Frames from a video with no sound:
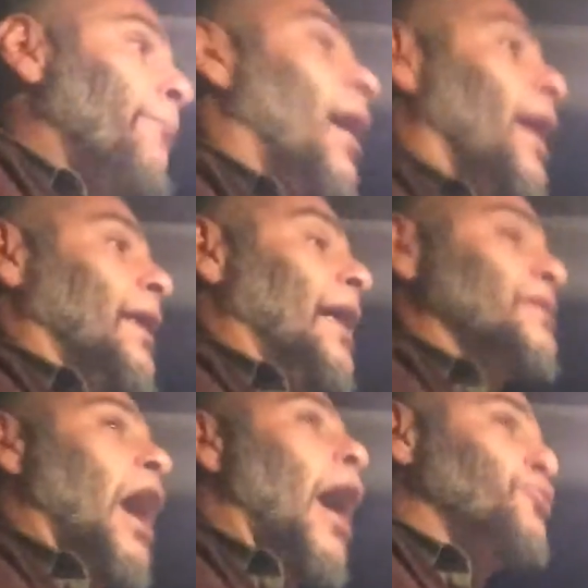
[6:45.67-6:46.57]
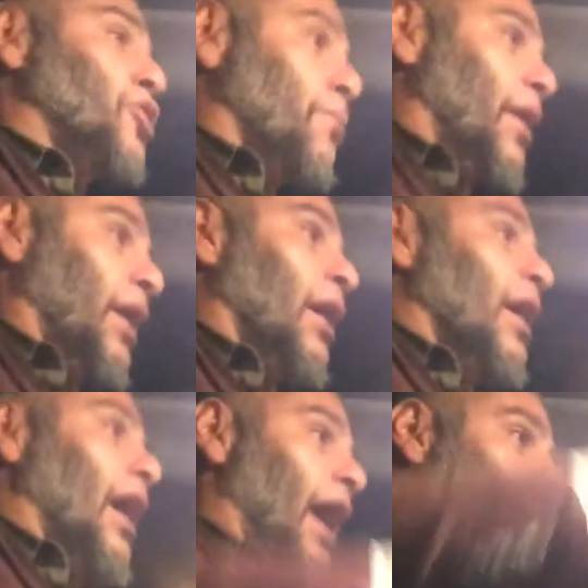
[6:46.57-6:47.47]
pocket as option money
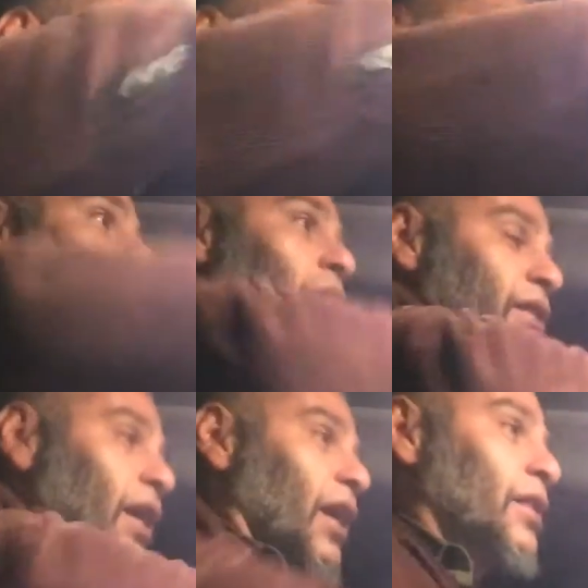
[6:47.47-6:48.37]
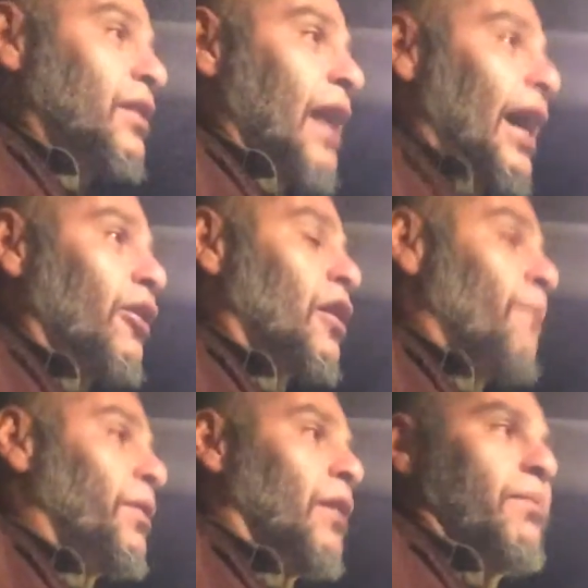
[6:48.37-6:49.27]
and fuck the title
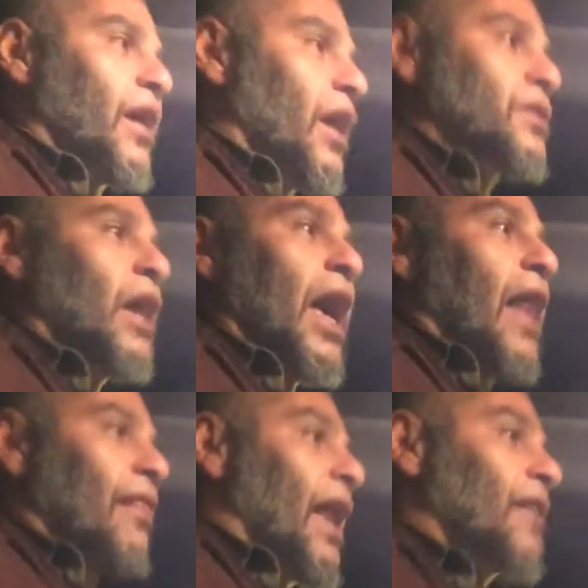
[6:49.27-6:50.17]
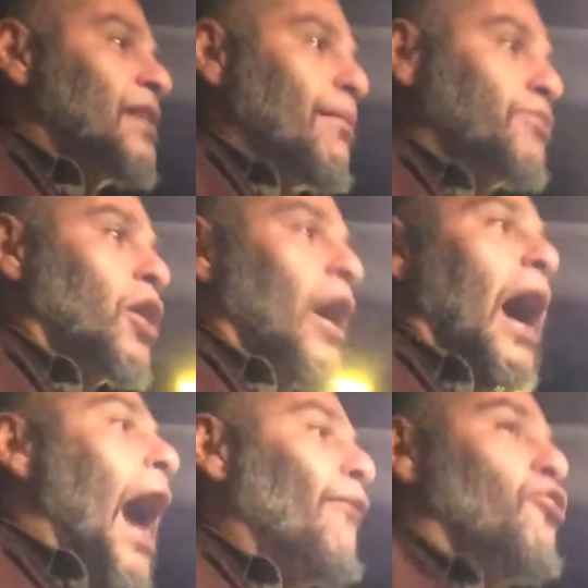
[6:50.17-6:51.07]
company because a lot of times
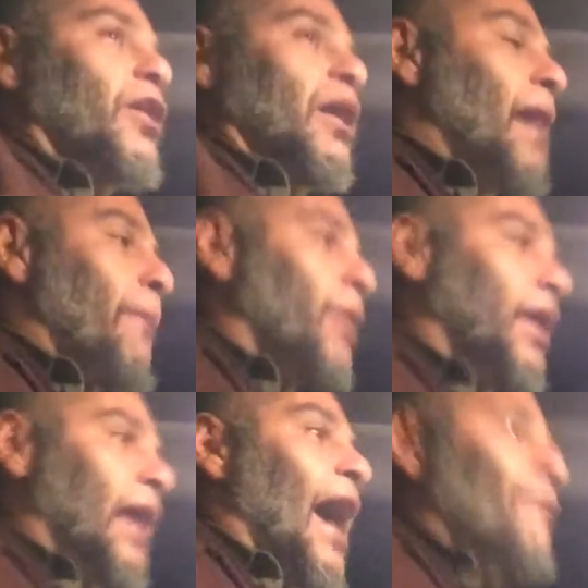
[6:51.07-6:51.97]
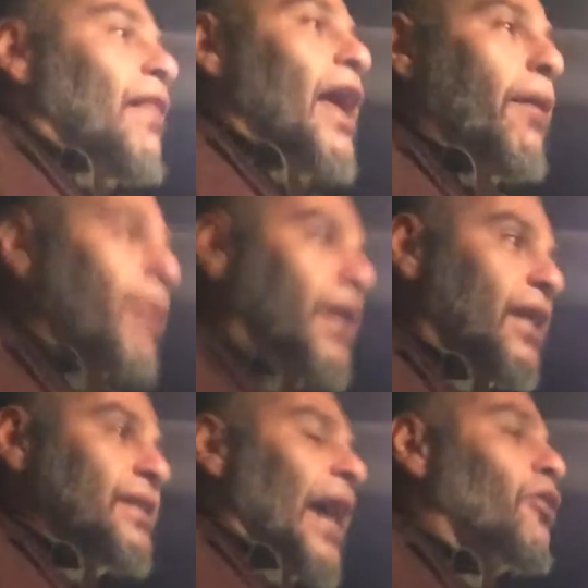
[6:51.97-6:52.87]
I won't get my money. I have a lot of money
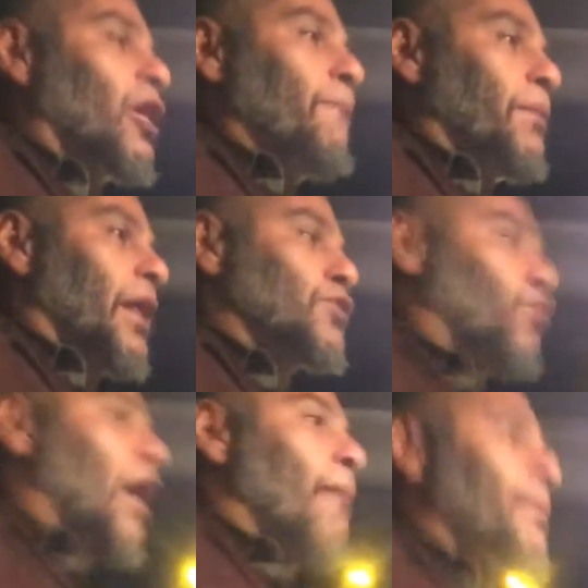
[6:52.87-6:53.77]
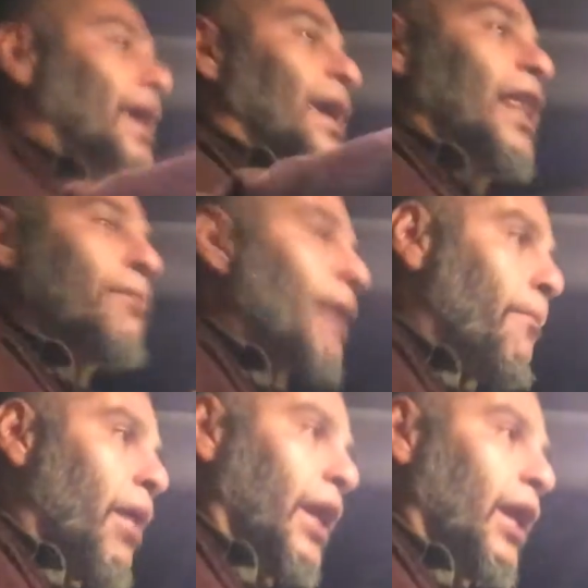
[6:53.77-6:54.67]
in title companies where I'm not getting my
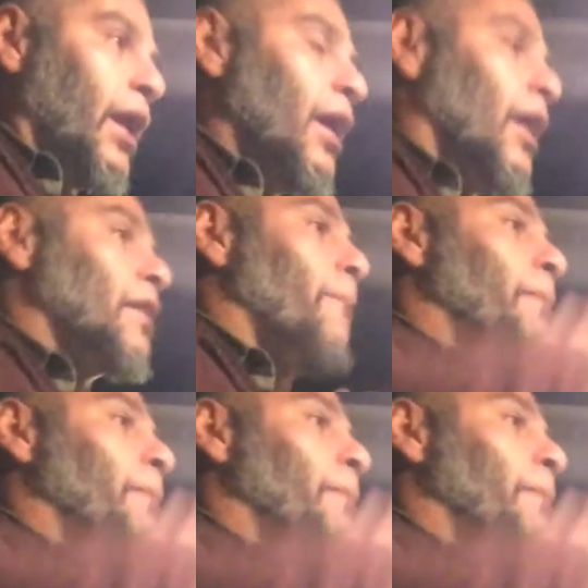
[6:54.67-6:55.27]
money the